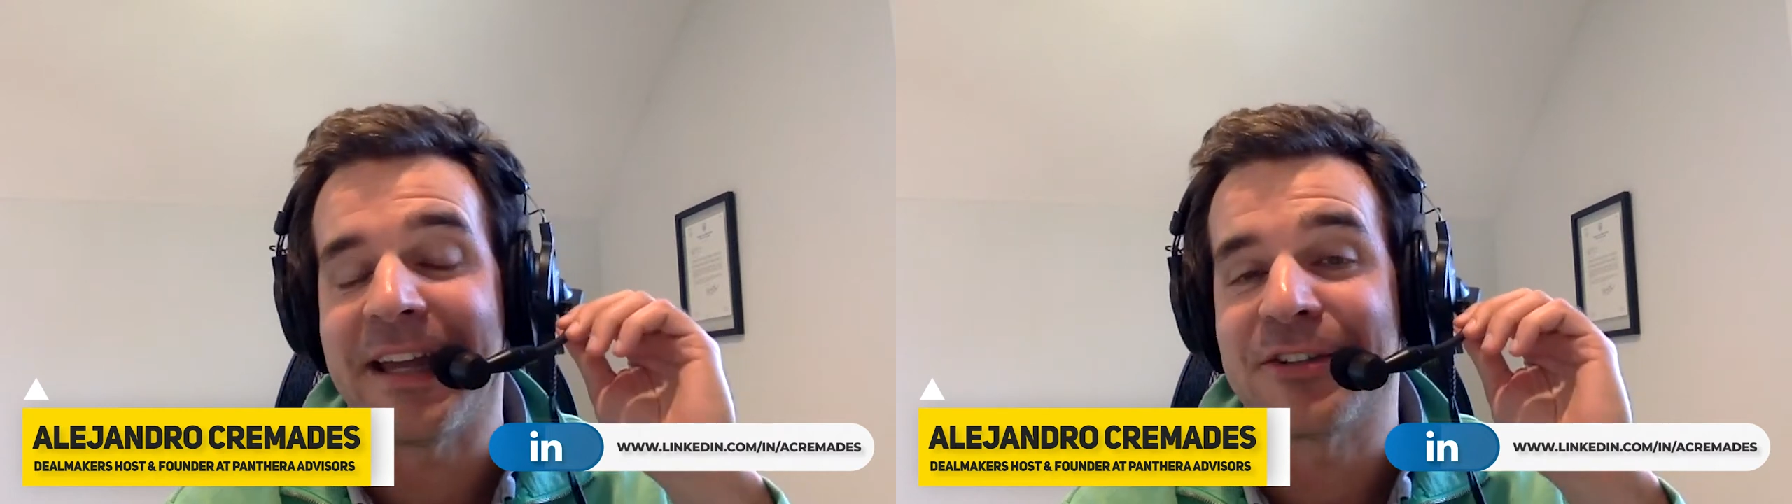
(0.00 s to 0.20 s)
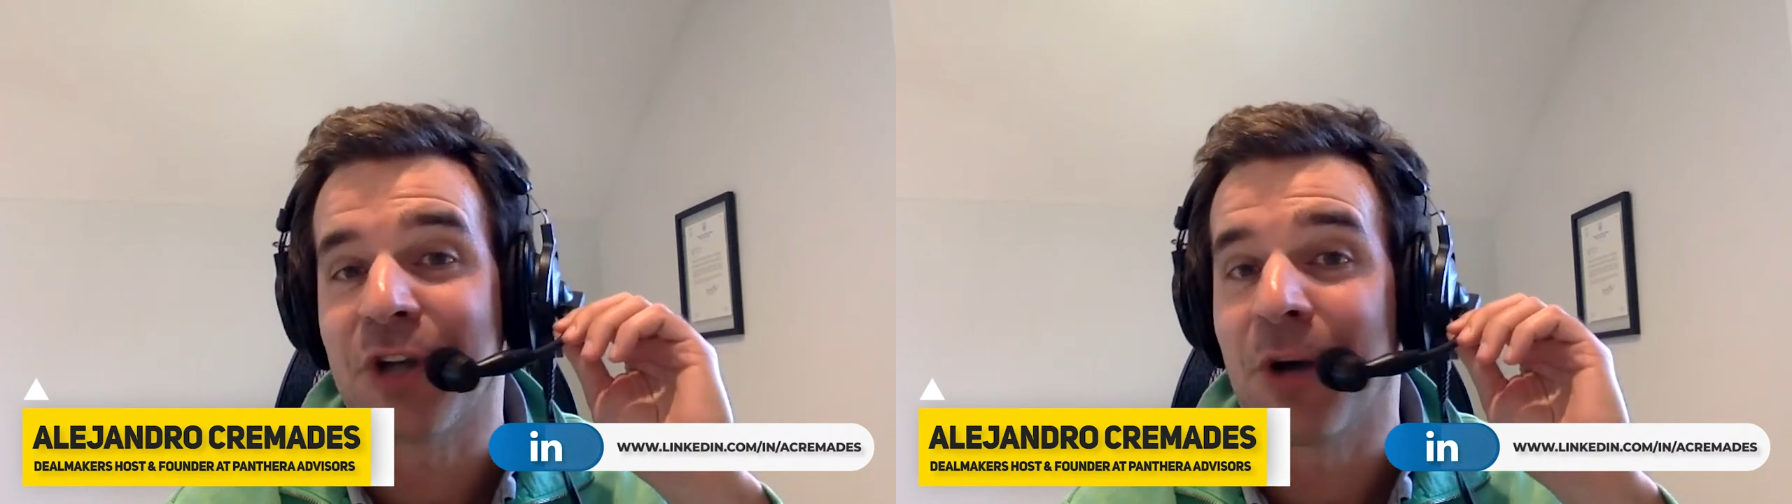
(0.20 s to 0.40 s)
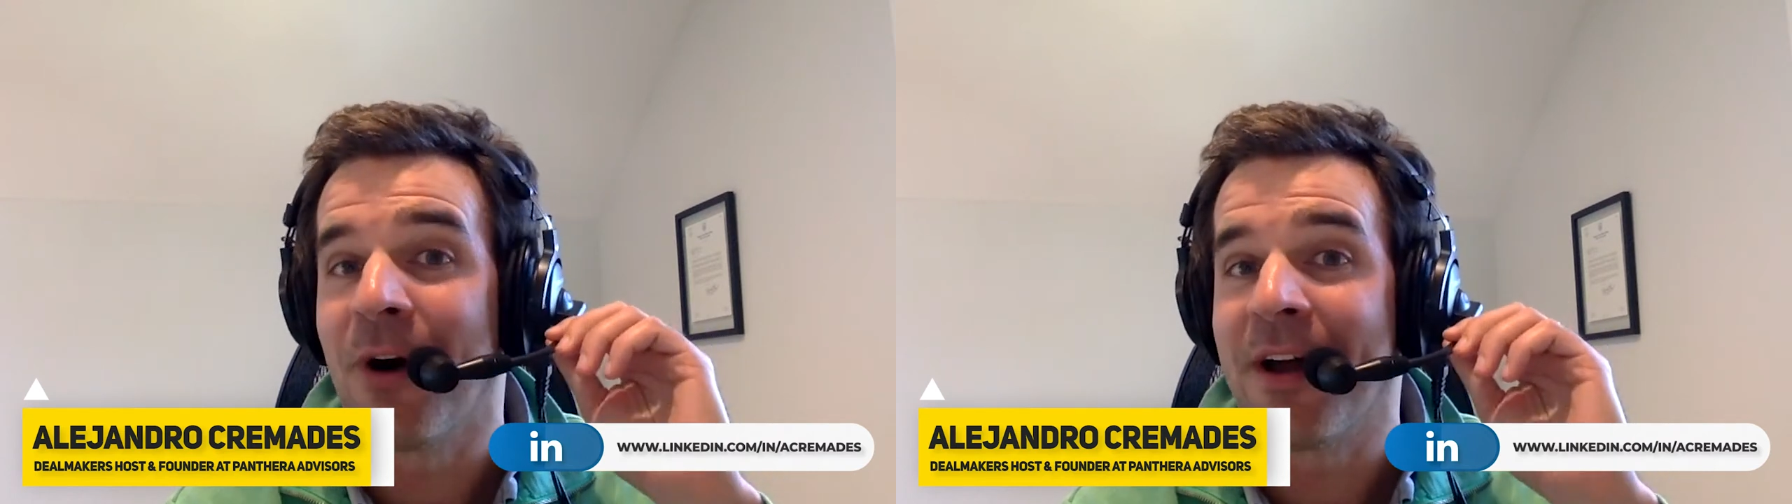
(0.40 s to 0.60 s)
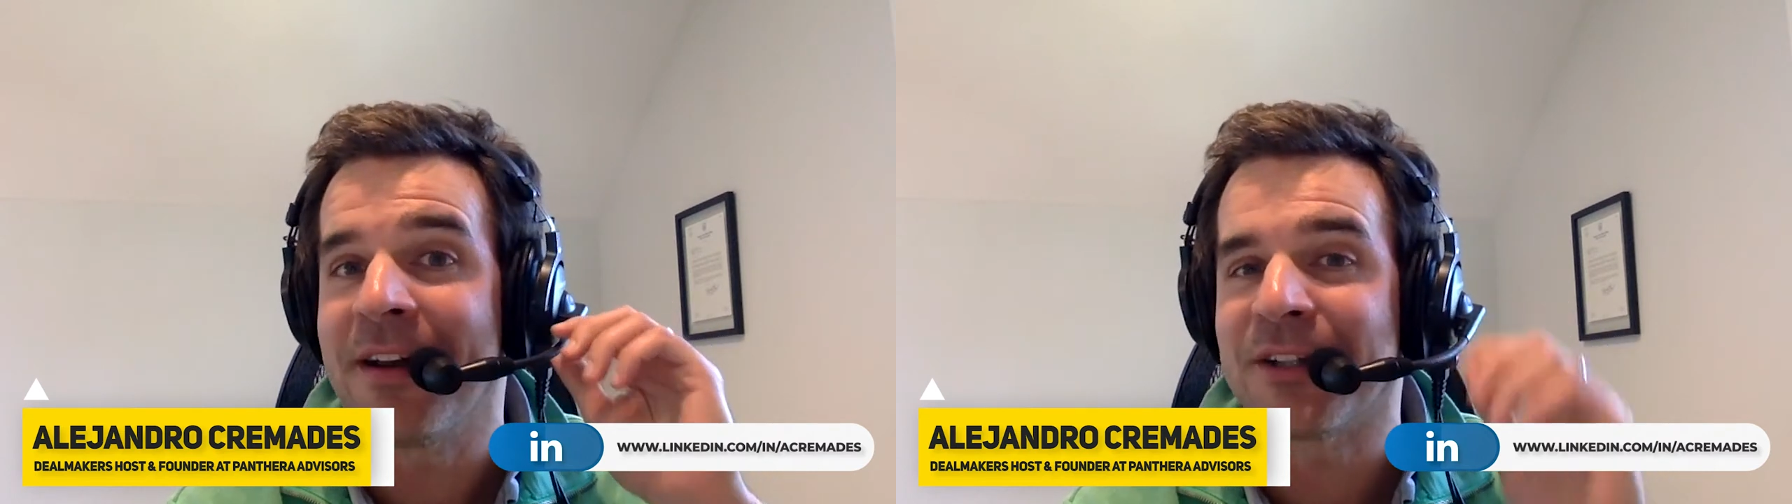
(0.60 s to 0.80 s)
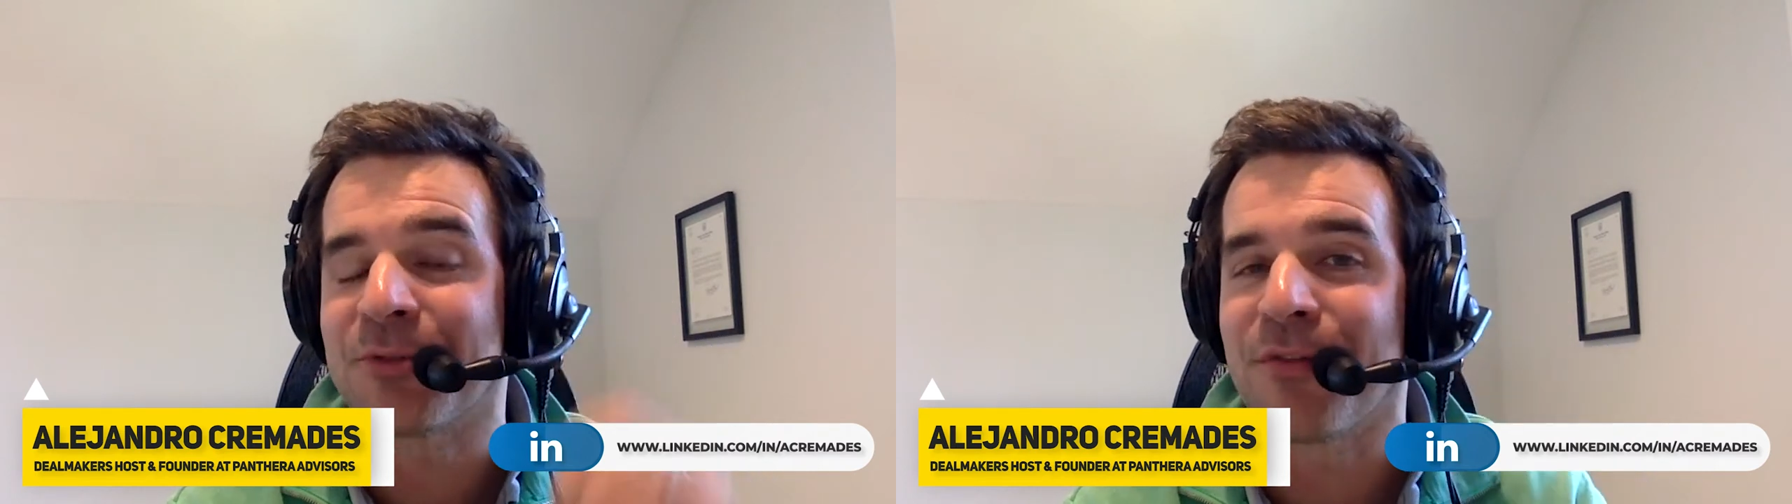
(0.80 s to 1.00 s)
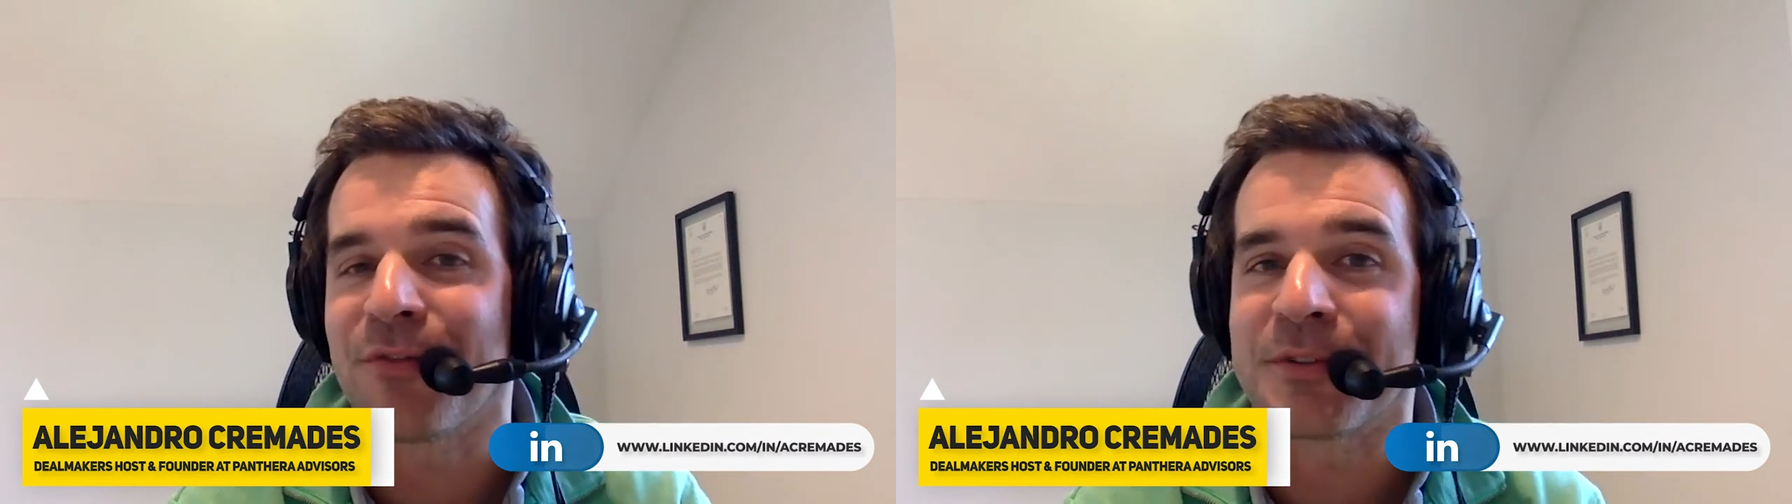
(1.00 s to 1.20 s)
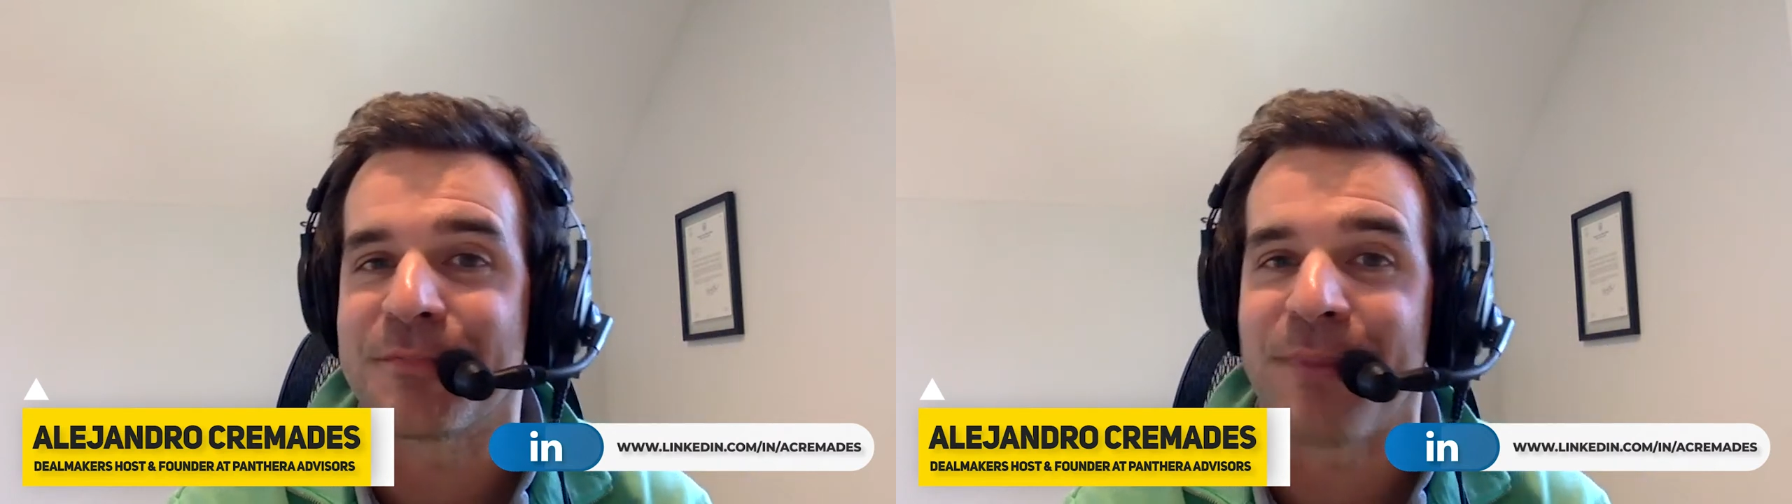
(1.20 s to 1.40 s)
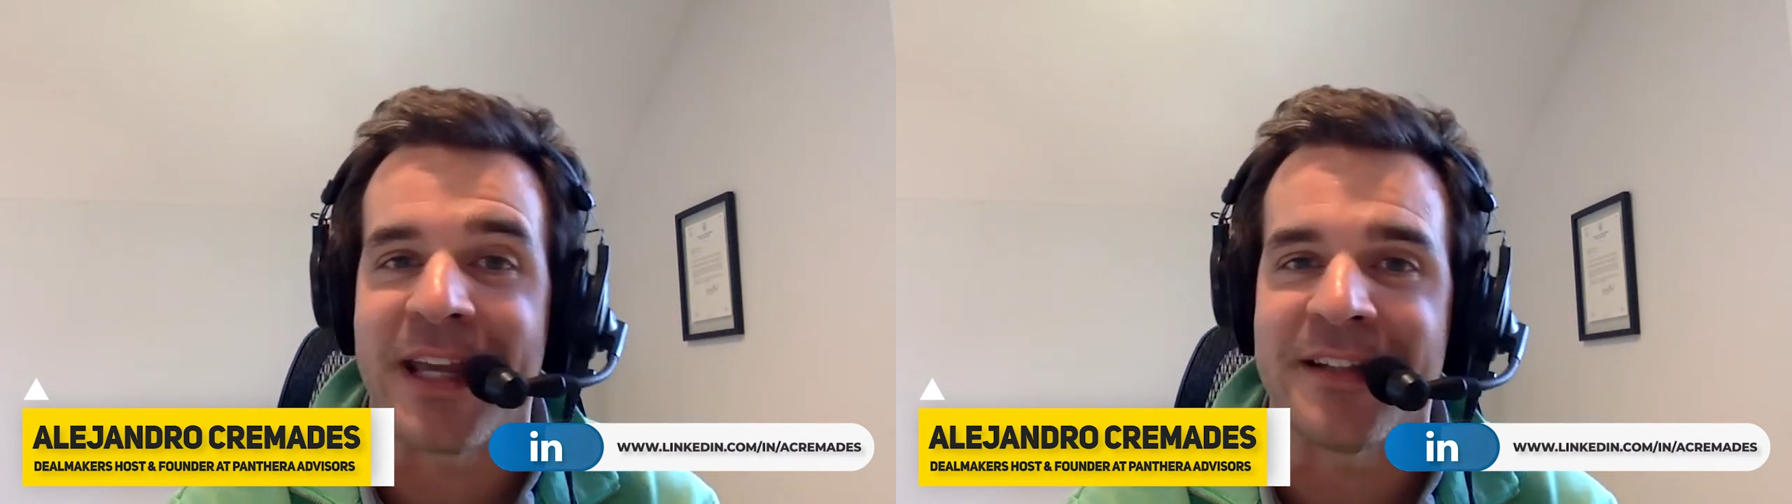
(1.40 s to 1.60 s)
someone as well from
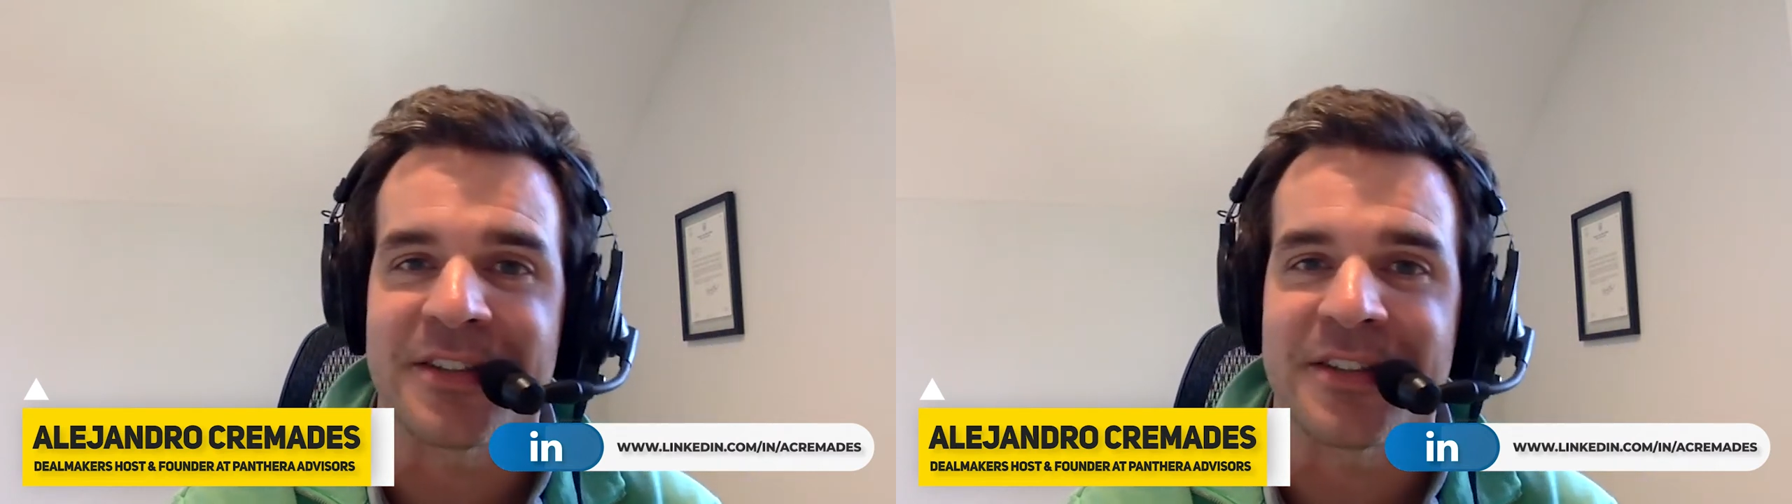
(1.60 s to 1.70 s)
Spain,